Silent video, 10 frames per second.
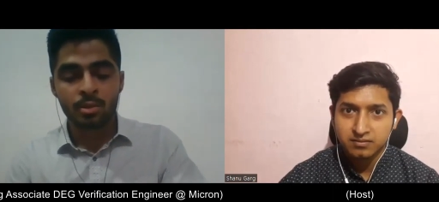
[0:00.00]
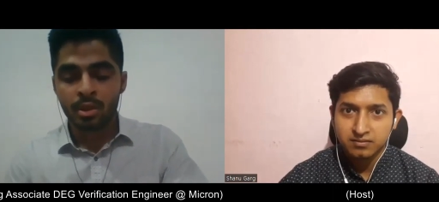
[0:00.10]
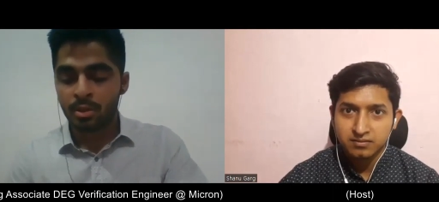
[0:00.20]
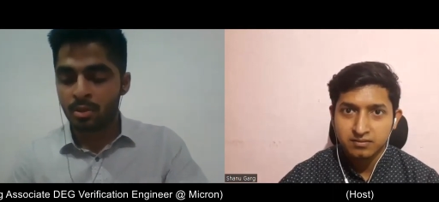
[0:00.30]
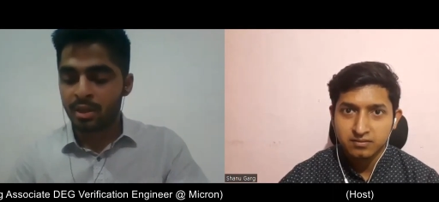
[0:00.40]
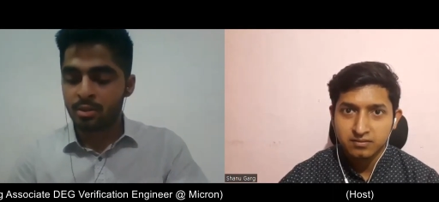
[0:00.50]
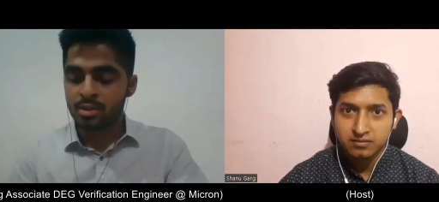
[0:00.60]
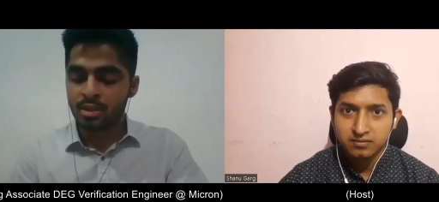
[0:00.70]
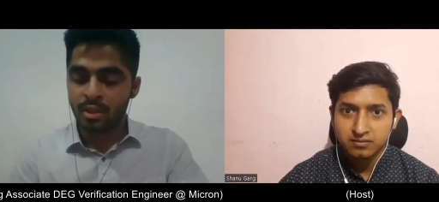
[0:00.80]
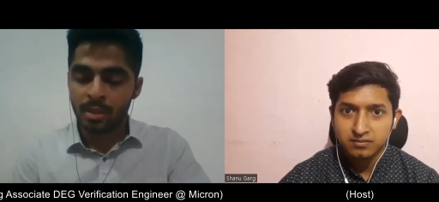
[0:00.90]
Speaker 1: you need to write
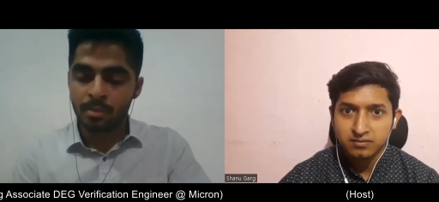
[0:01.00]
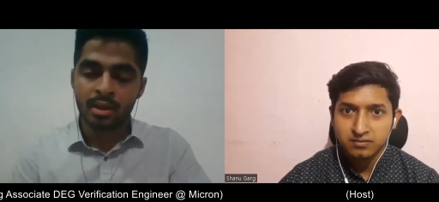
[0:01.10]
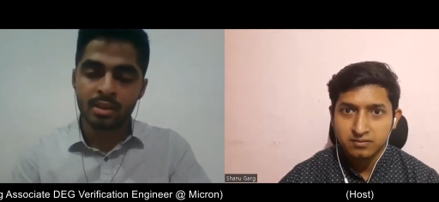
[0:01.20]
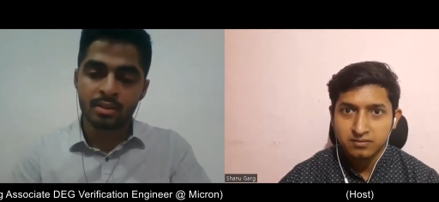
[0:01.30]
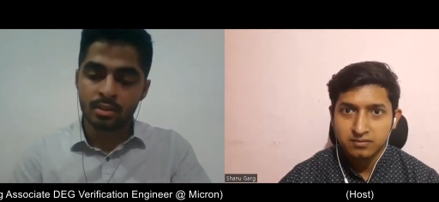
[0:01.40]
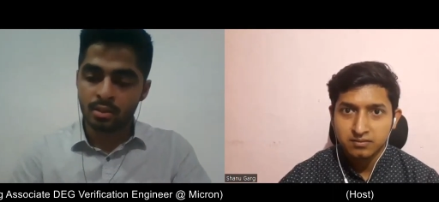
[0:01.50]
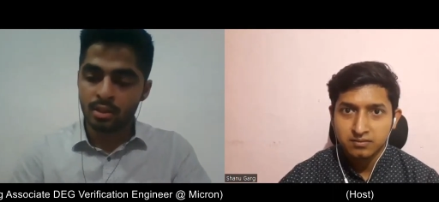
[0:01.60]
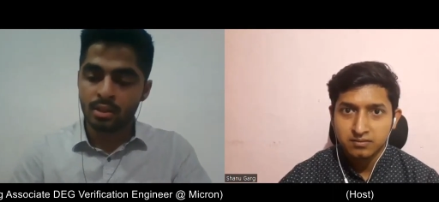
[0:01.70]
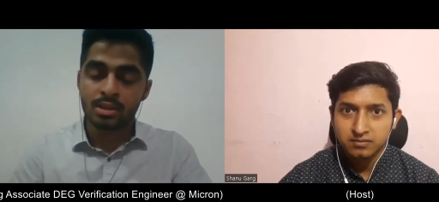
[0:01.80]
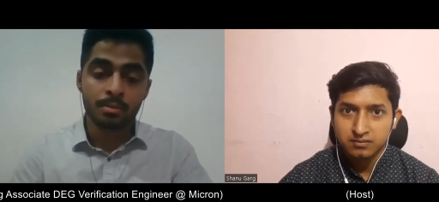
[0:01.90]
your name and
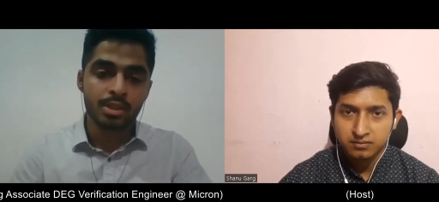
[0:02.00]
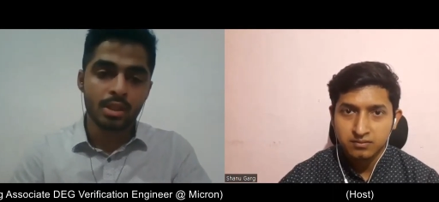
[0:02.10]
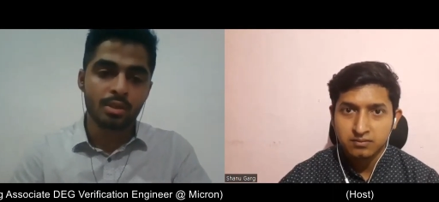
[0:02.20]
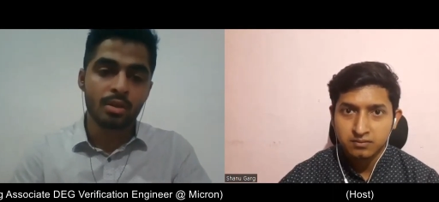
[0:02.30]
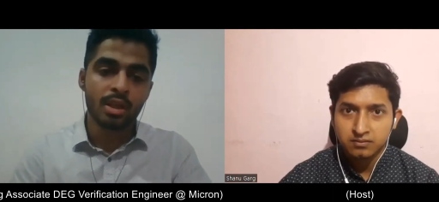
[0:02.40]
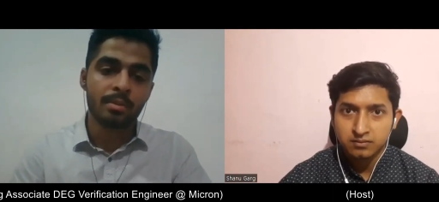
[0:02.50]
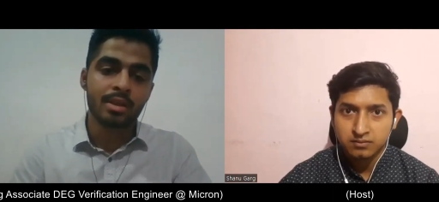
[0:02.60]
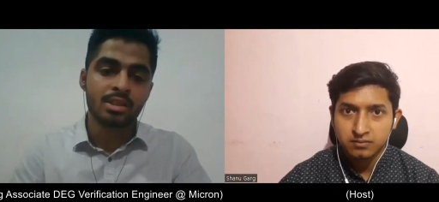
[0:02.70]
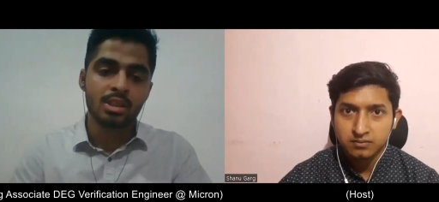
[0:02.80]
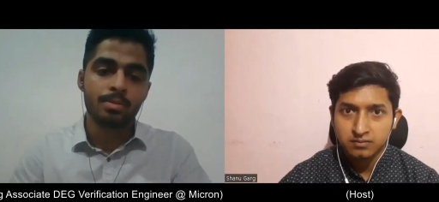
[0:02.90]
in the subject your name
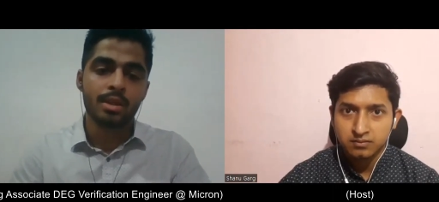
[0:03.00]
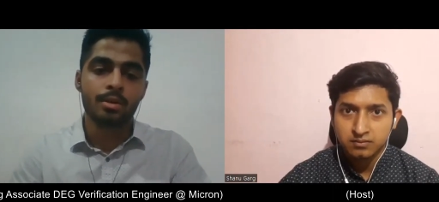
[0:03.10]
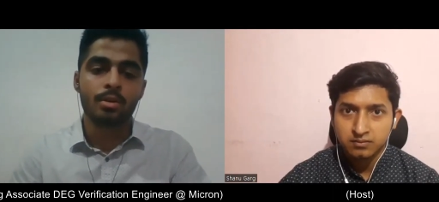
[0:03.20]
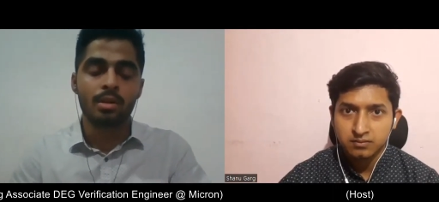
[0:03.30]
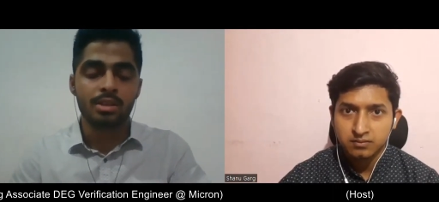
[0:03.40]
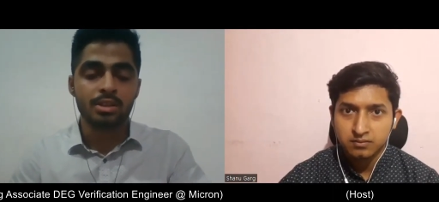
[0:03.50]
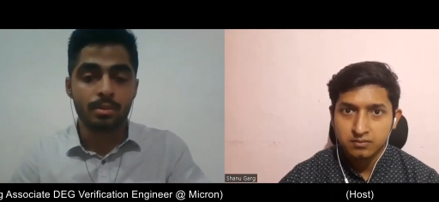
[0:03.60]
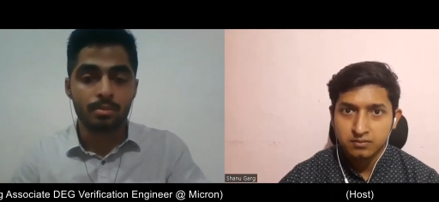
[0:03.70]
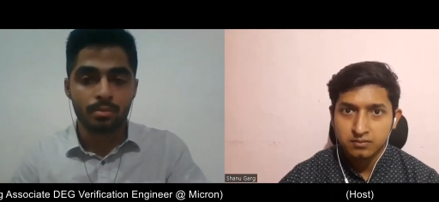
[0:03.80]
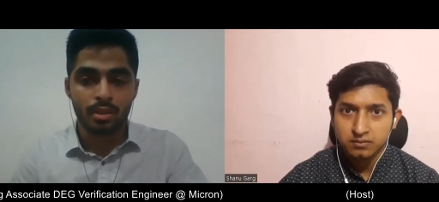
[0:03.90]
and CGPA and your college
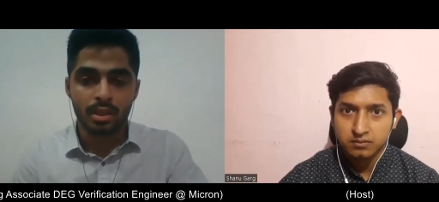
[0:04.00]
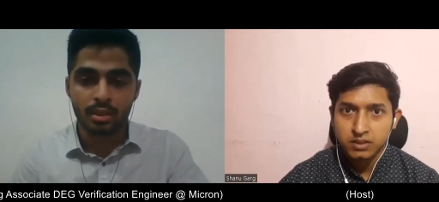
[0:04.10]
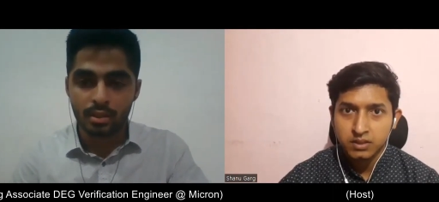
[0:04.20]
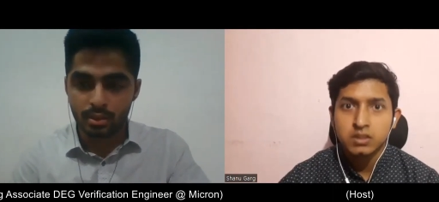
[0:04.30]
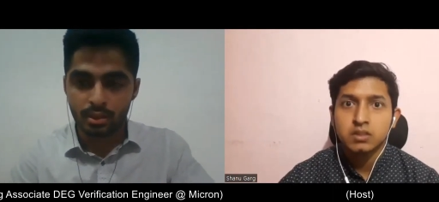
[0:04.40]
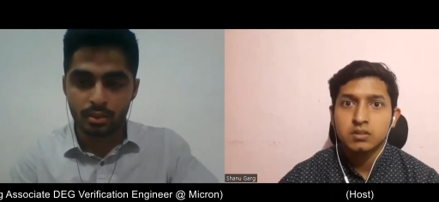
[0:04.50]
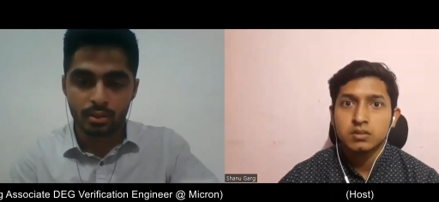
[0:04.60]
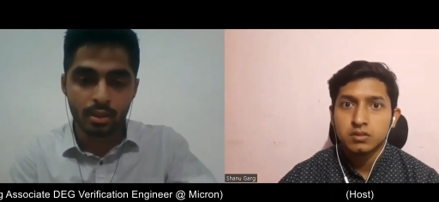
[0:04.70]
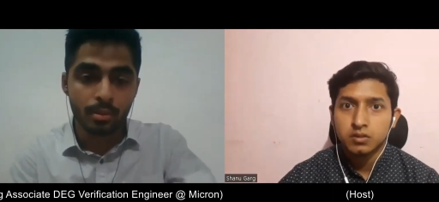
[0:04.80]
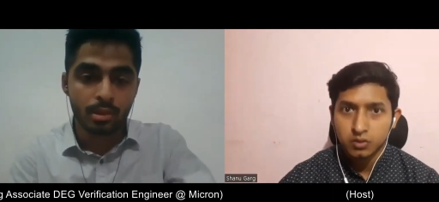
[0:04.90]
name in the
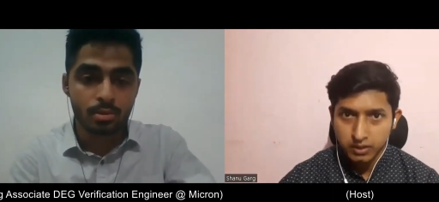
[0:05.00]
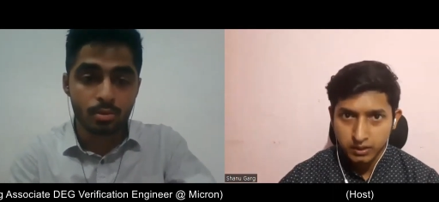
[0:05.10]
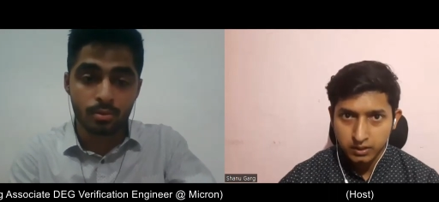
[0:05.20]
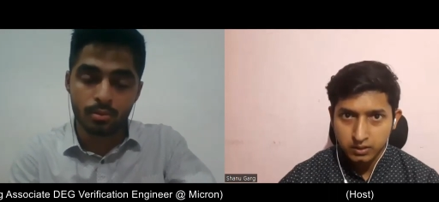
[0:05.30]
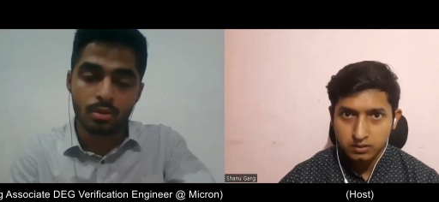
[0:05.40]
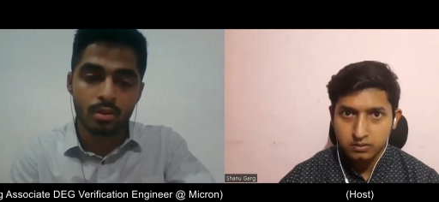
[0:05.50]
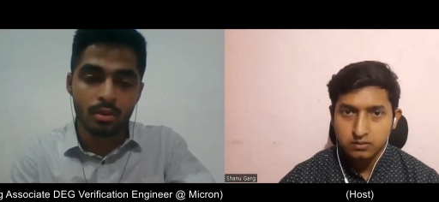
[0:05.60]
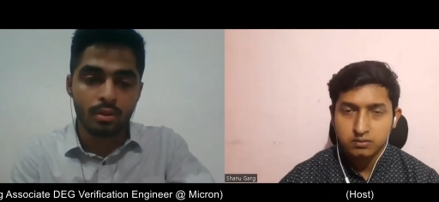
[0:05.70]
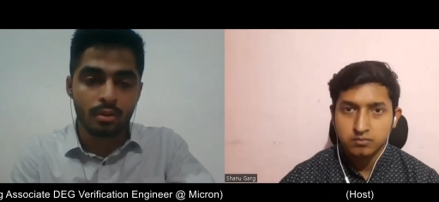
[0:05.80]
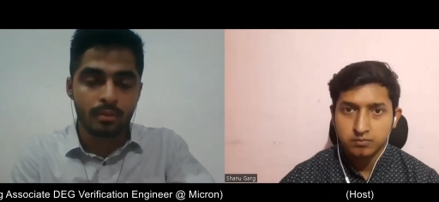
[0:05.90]
emails.
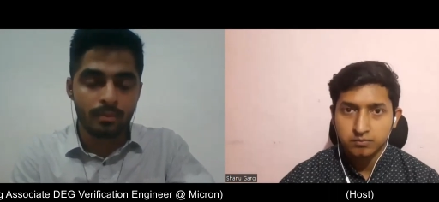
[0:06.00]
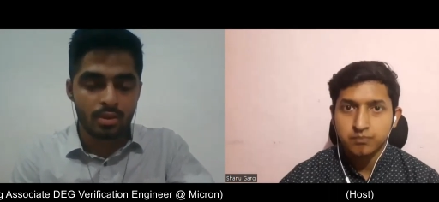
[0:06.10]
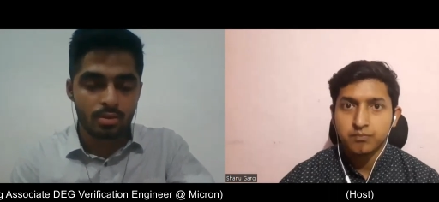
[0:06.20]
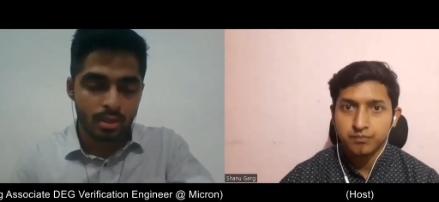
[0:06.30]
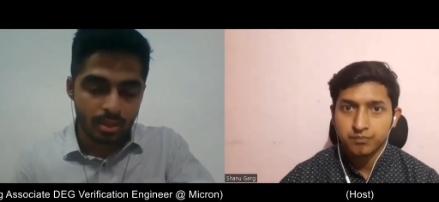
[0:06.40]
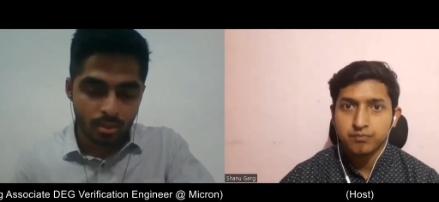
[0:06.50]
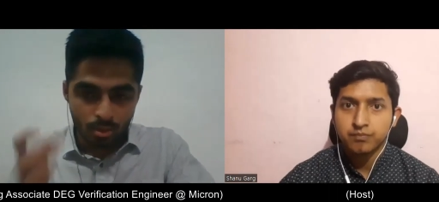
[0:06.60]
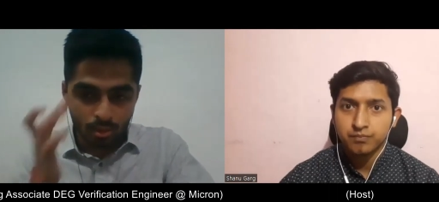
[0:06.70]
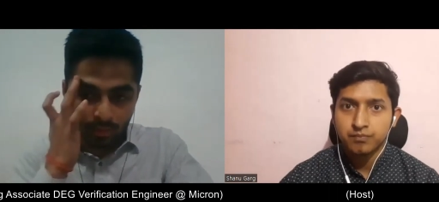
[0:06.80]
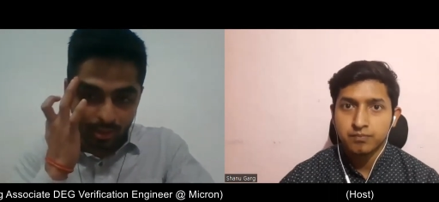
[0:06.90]
Okay. So that
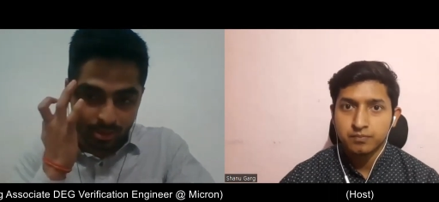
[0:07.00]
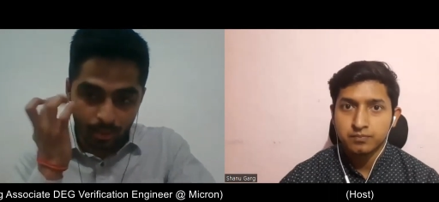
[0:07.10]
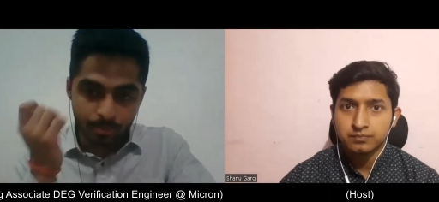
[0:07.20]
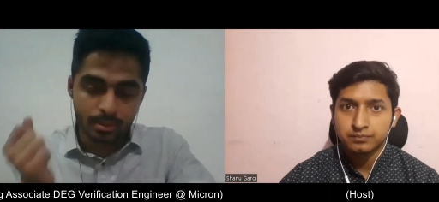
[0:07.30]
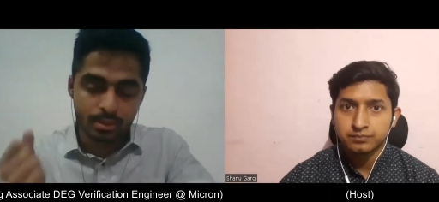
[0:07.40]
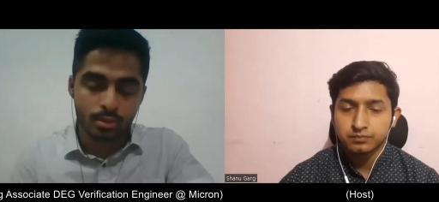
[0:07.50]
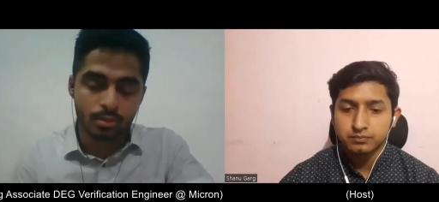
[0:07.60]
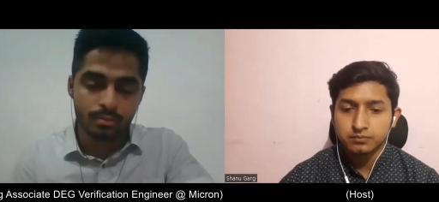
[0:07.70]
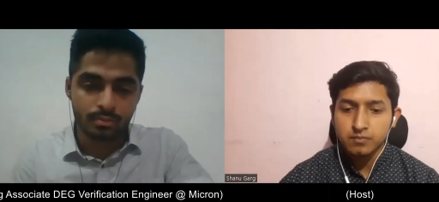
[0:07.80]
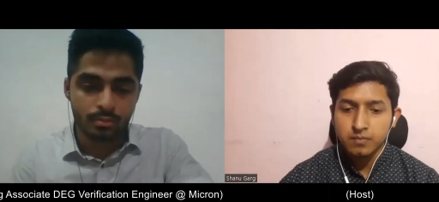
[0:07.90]
sort of things happen.
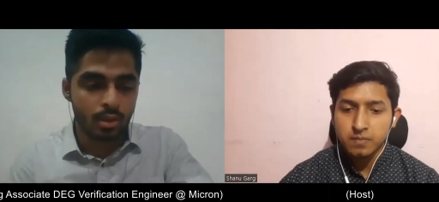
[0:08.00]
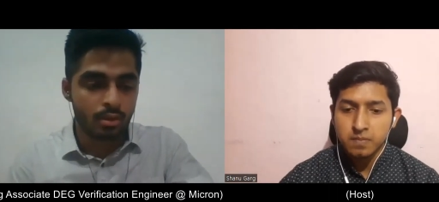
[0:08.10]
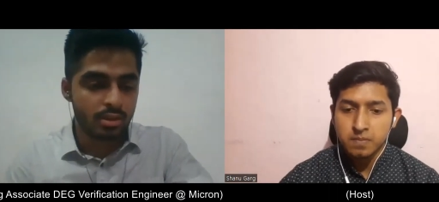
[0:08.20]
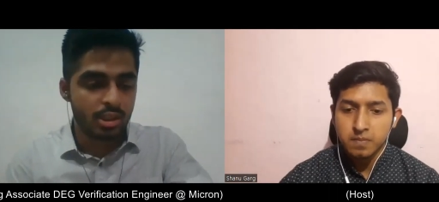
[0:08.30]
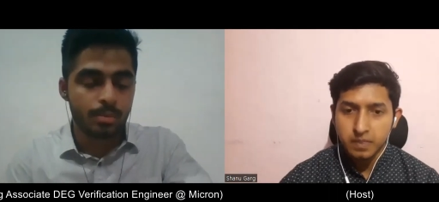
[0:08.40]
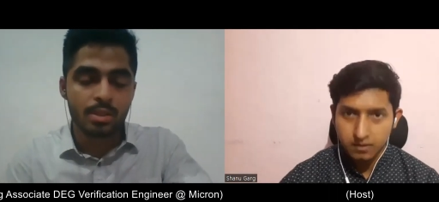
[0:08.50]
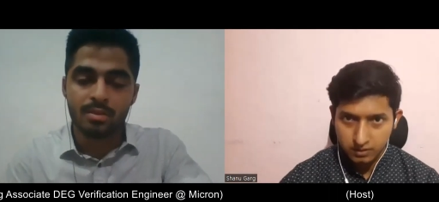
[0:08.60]
So CGPA